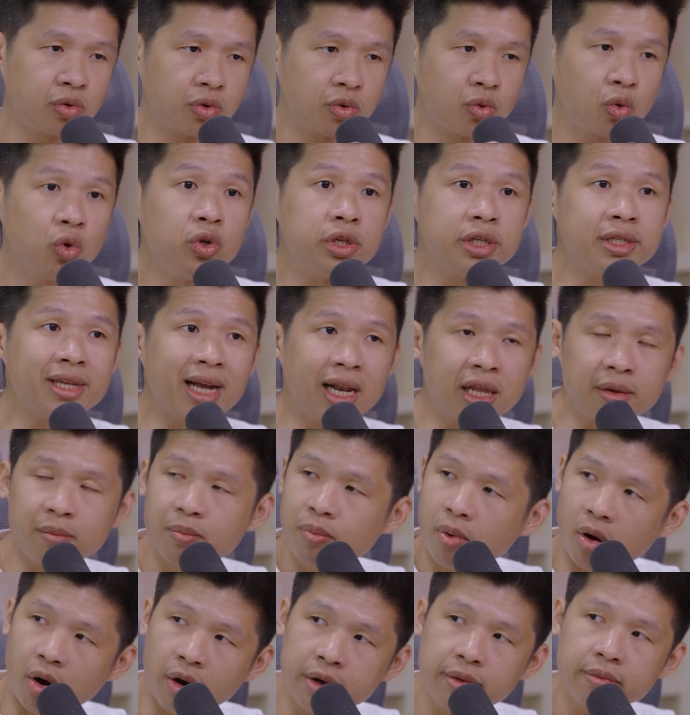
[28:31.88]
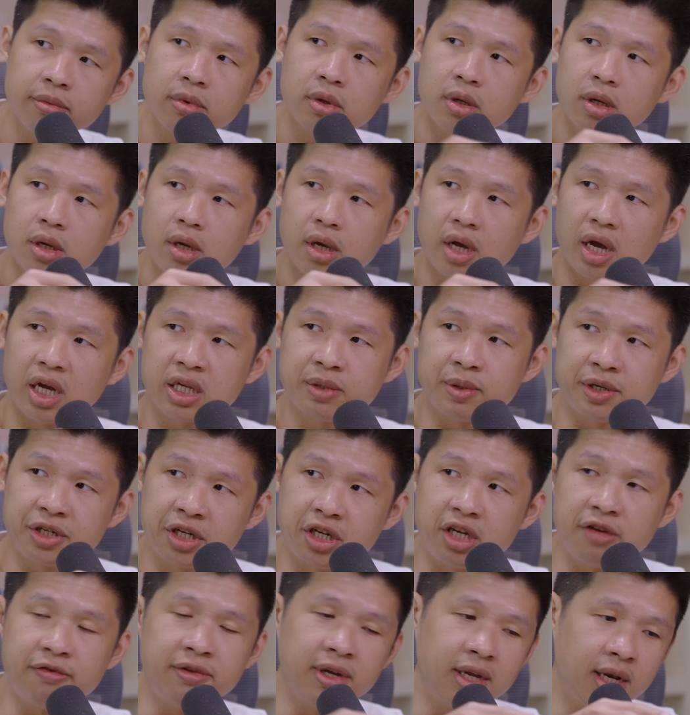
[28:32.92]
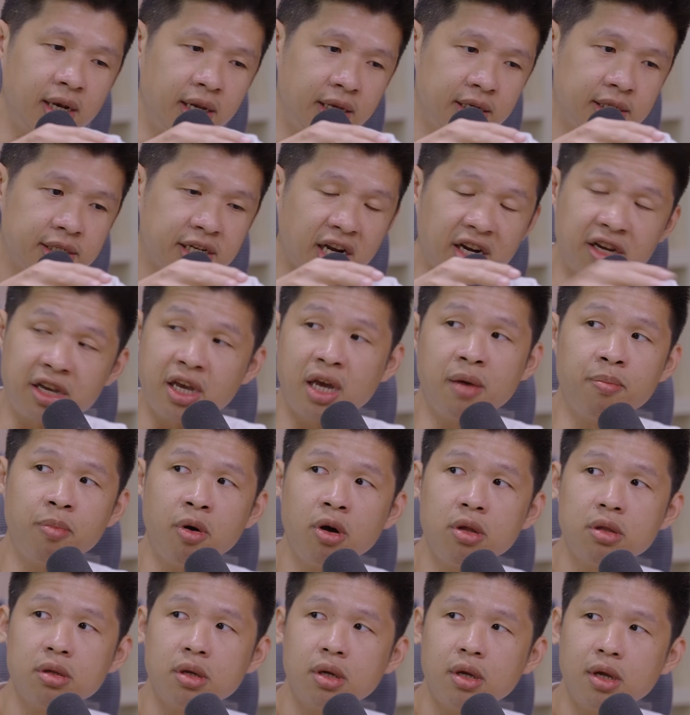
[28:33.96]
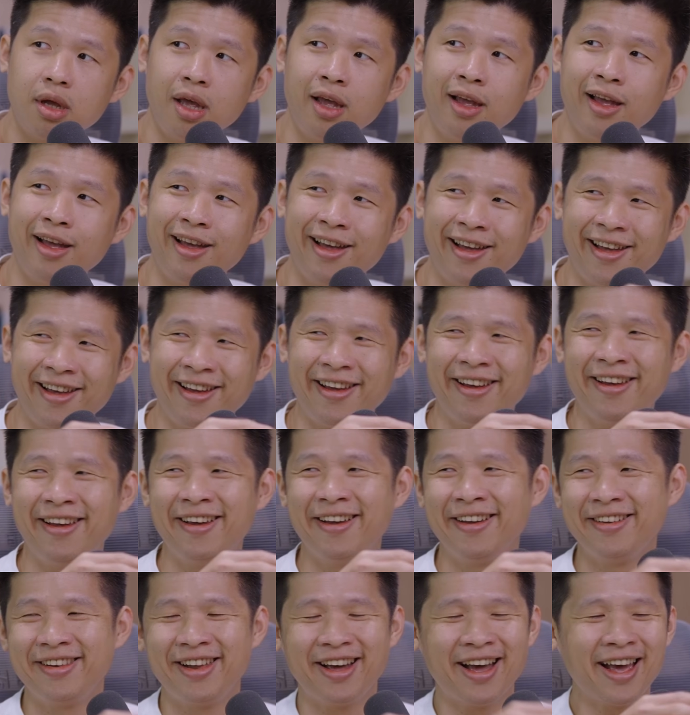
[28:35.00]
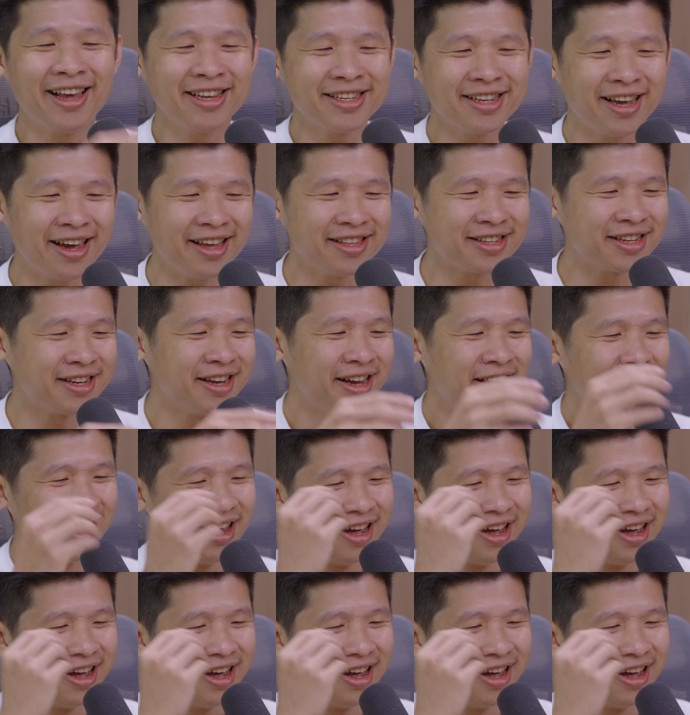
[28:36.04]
good selling point, especially if they list Changi Airport, the assets.